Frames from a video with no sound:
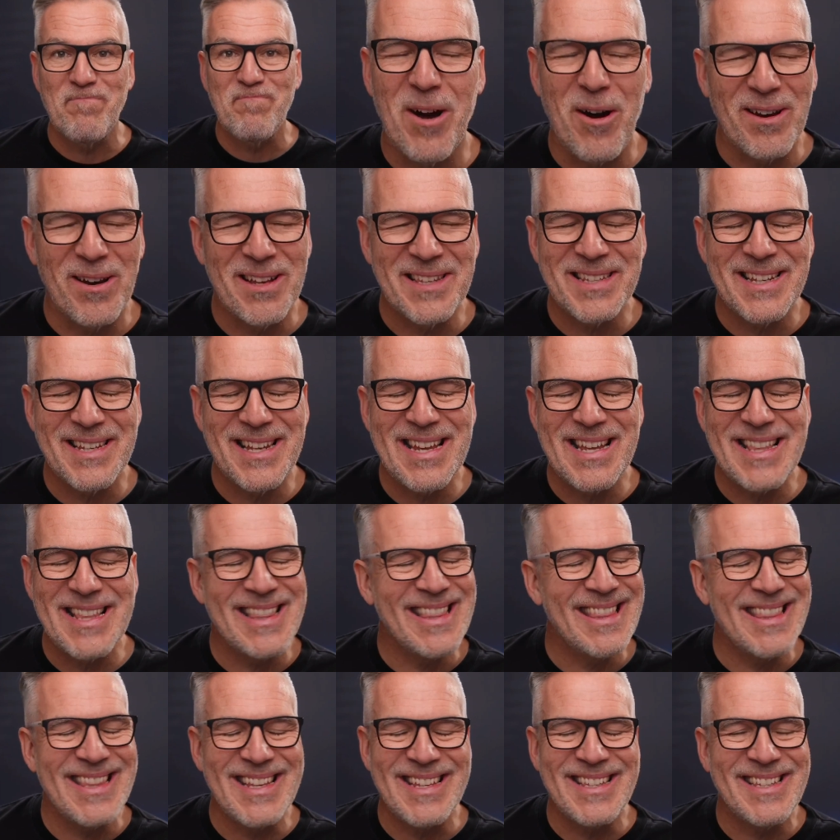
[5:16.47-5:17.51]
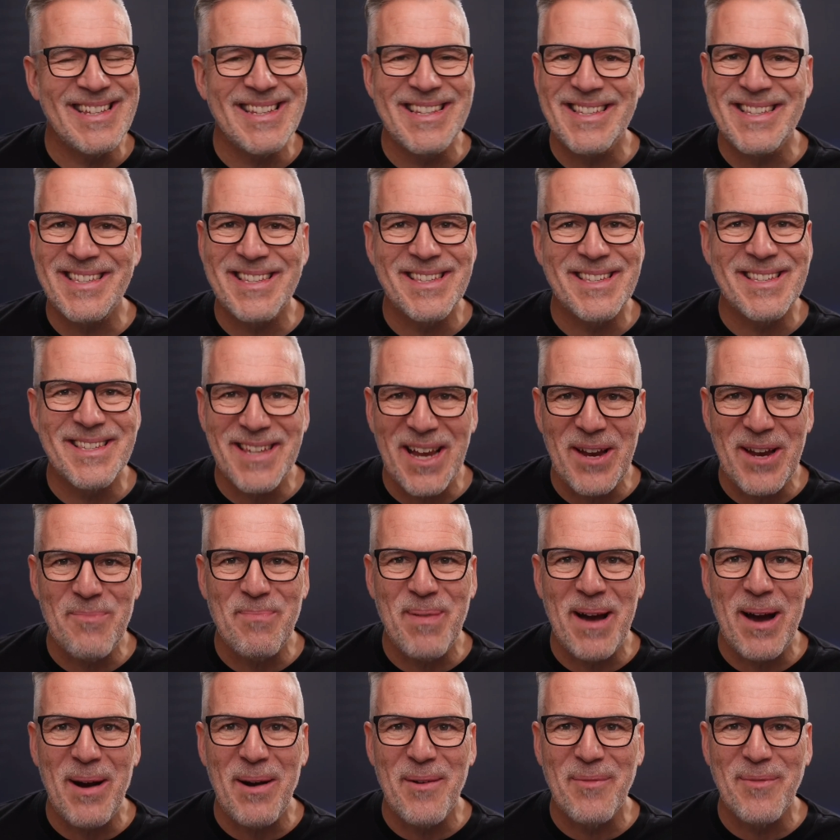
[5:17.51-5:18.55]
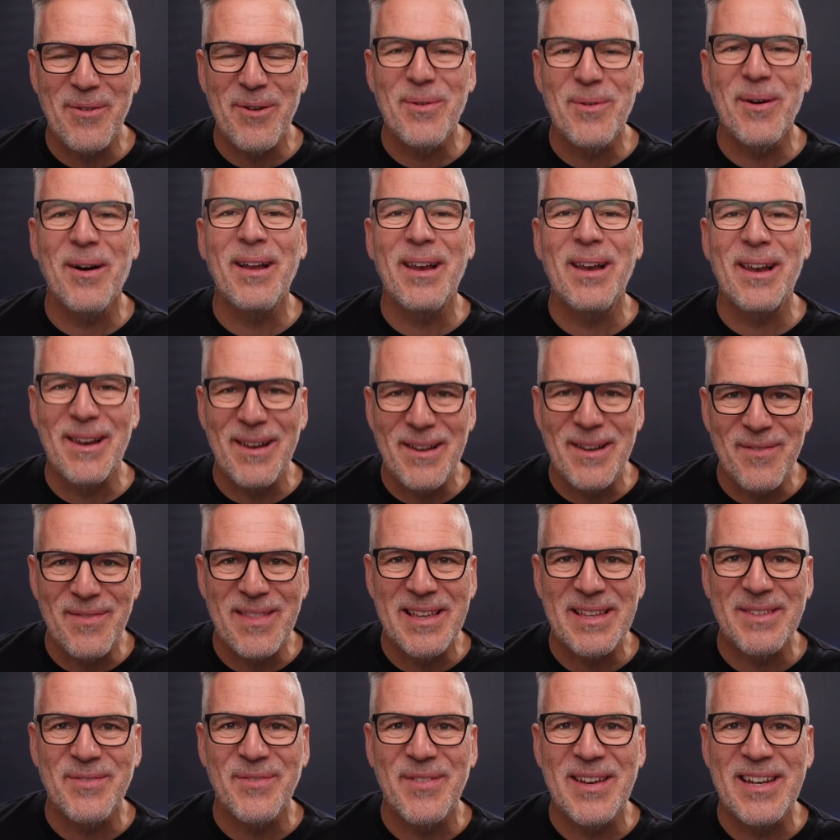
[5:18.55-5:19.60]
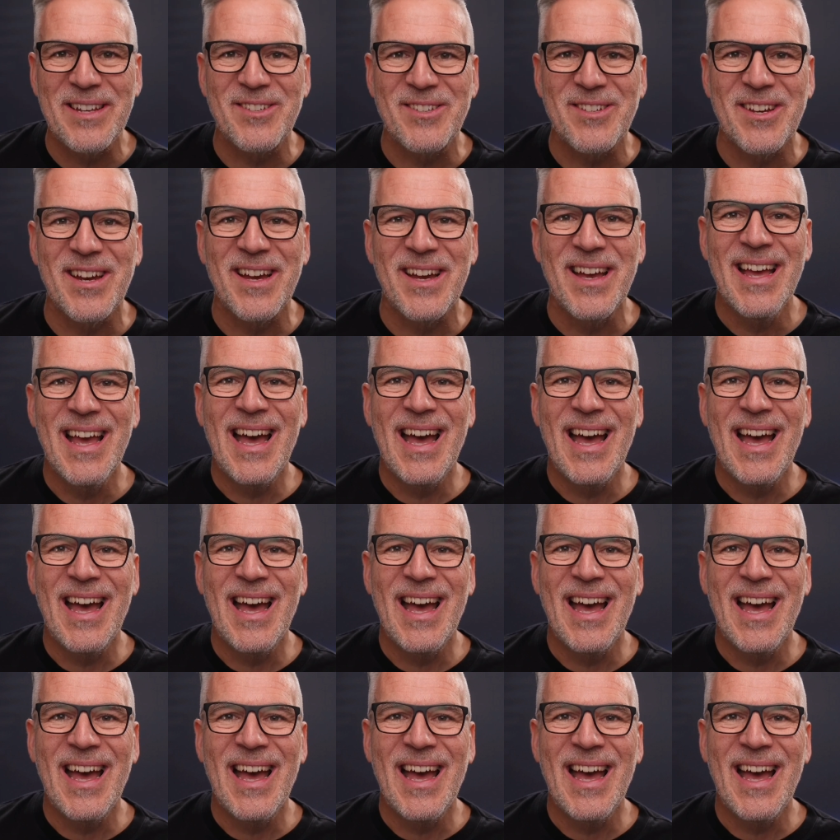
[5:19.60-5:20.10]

Honestly, this is so powerful. I love this feature.